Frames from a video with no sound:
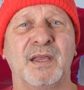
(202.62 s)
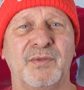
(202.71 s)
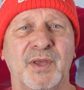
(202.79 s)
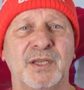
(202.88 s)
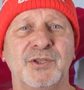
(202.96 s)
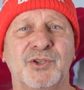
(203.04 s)

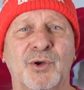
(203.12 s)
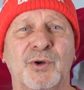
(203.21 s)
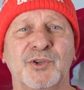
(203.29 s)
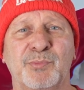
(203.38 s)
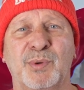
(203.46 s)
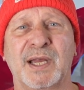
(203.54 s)
Then
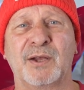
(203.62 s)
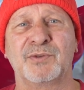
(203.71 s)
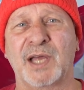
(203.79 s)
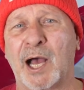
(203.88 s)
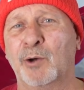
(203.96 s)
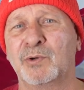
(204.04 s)
George
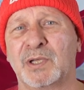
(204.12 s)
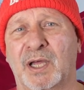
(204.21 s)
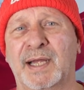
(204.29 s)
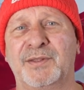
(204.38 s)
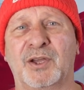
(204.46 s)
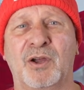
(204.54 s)
Brown
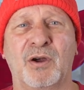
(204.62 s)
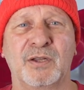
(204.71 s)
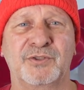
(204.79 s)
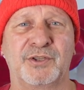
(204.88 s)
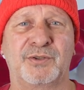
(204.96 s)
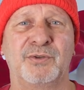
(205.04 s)
outlined the
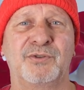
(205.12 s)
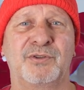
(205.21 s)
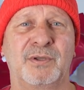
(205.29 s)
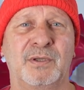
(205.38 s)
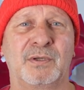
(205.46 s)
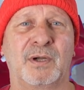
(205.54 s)

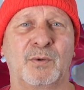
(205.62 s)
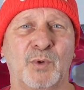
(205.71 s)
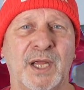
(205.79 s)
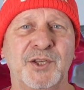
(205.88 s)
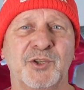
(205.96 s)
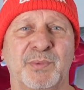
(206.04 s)
constitutional
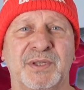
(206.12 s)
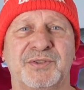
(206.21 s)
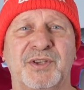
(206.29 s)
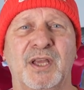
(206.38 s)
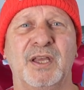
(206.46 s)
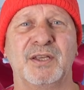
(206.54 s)

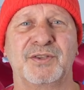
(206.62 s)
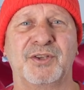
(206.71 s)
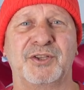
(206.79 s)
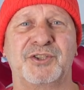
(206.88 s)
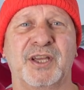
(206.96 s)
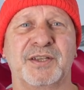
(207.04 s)
arrangements,
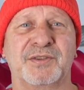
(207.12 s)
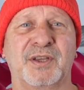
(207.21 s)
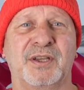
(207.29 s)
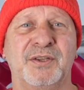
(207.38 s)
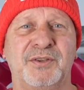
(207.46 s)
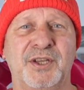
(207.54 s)
such as the
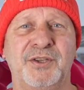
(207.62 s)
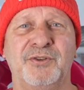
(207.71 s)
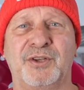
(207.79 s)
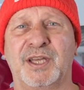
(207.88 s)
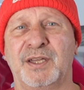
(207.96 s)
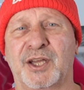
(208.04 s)

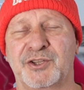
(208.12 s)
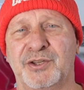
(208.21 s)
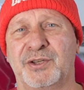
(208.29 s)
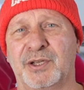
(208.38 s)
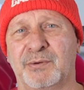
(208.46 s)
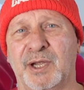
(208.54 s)
continued connection
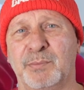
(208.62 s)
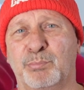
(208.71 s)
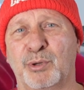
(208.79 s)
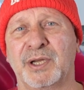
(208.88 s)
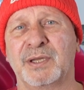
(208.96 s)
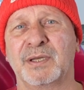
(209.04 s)
to Great
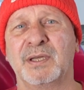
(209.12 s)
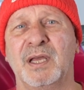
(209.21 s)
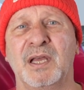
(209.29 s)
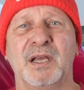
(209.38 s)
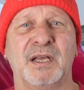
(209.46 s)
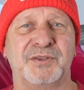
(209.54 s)
Britain,
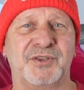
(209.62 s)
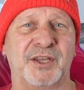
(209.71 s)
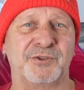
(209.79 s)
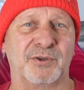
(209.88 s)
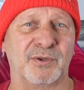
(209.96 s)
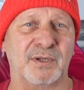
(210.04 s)
a
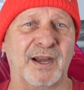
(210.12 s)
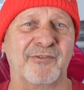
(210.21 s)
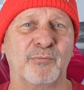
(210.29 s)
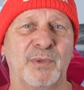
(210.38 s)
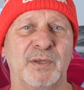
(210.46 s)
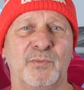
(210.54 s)
central
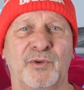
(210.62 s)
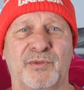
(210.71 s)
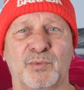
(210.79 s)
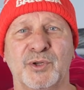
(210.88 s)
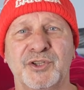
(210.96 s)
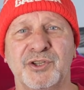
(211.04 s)
government with
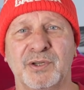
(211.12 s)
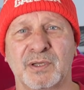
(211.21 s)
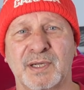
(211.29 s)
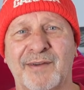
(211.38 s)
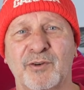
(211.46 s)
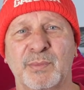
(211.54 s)
regional
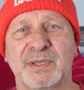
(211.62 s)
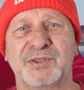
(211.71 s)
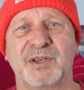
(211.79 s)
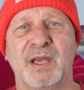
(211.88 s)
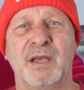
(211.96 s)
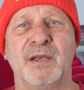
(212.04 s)

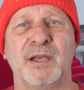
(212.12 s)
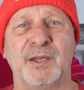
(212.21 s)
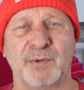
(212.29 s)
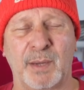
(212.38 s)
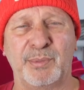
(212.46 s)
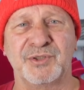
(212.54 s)
governments, and
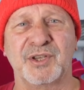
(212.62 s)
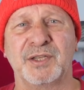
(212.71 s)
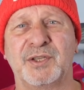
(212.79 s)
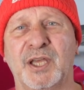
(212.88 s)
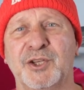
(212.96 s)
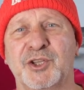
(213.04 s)

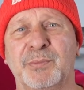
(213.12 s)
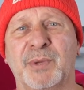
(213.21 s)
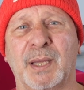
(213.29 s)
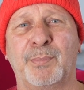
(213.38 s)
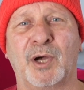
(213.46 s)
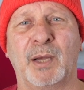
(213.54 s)
representation by
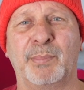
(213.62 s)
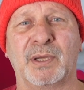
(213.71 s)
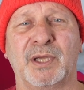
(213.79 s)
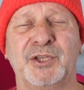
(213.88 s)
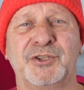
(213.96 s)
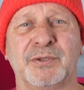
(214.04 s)

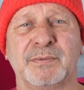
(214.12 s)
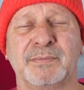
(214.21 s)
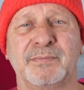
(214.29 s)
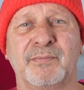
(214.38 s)
population.